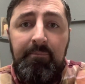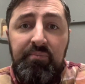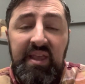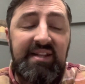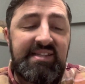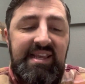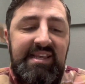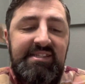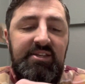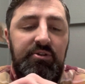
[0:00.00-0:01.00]
it's
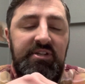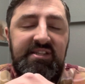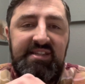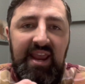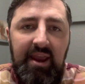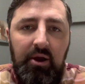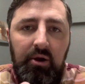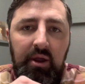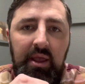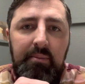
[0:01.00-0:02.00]
easier to tear